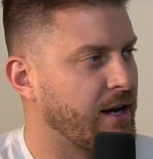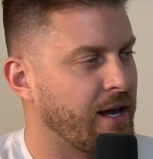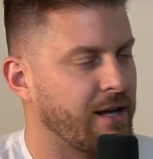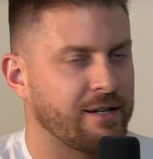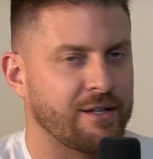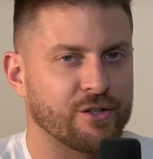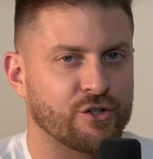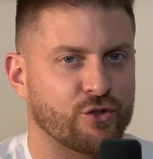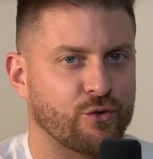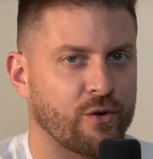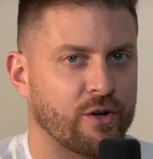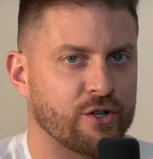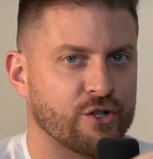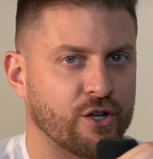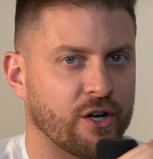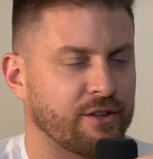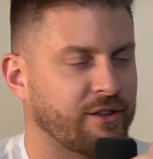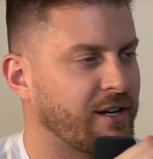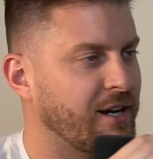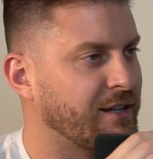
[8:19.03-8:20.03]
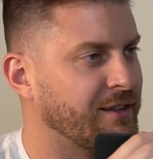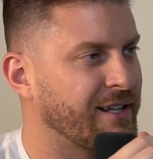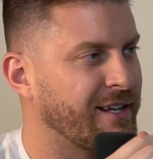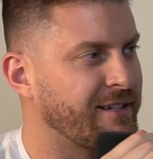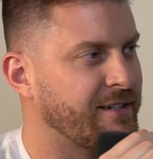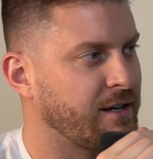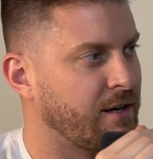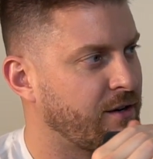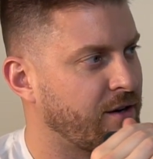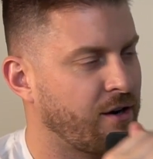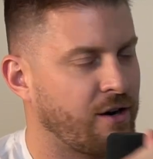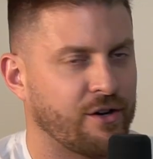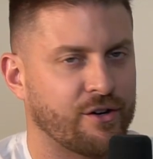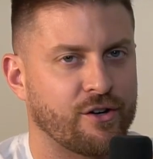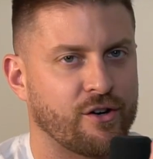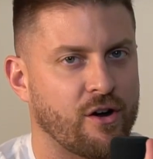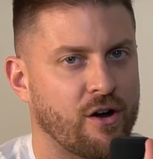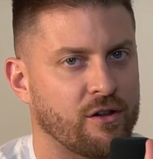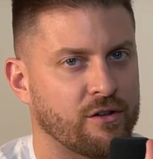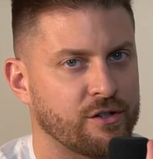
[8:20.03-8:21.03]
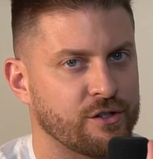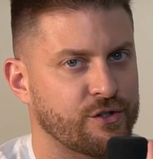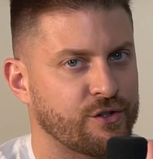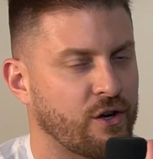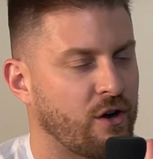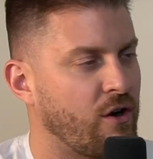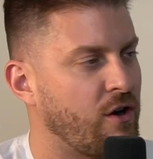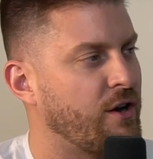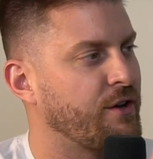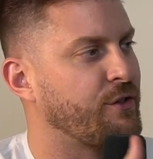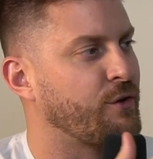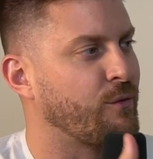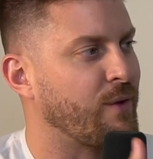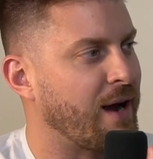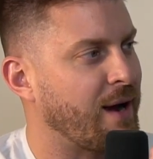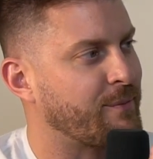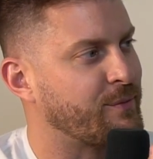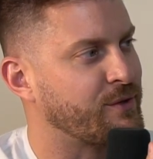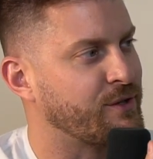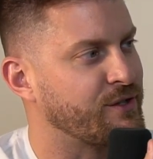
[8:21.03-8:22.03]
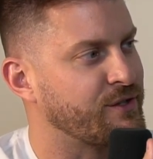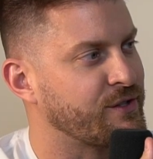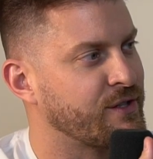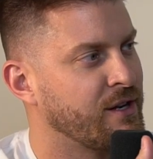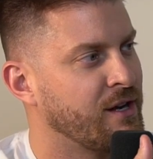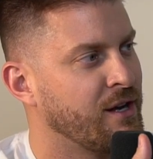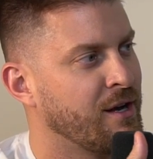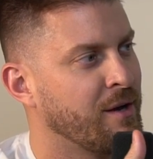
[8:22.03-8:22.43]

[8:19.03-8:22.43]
Andy a screenshot that I laid down $100 on the Raptors